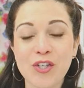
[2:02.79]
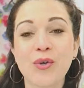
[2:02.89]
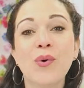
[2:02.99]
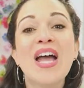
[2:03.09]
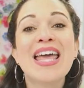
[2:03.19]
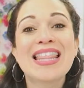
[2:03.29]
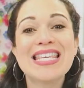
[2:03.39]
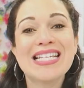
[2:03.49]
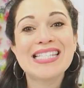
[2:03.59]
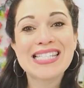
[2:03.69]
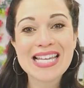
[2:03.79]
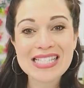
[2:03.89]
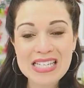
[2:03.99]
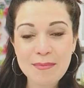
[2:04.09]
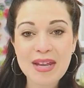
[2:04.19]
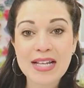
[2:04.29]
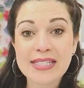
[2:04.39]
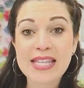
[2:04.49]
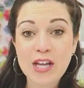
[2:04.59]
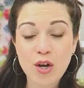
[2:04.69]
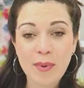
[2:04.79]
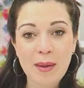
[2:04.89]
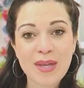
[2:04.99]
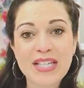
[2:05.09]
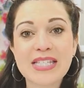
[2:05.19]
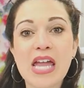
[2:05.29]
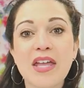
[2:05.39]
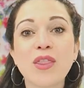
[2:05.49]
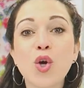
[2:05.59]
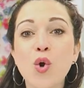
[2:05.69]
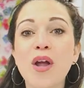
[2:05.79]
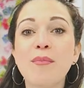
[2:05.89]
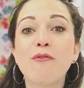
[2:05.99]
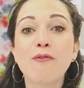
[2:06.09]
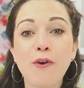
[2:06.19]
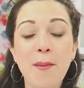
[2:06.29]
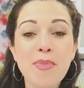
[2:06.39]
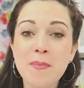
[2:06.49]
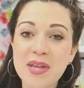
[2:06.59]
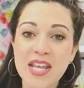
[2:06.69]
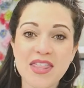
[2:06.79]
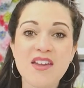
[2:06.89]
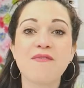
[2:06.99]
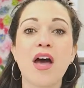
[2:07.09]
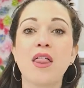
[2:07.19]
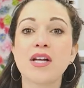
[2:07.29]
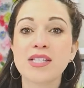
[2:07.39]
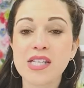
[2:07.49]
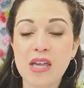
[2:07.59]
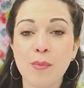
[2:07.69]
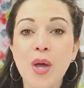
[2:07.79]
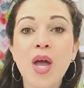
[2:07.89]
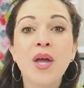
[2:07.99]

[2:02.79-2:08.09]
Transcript: to the 60 minutes that your baby is in the crib from the minute they fell asleep.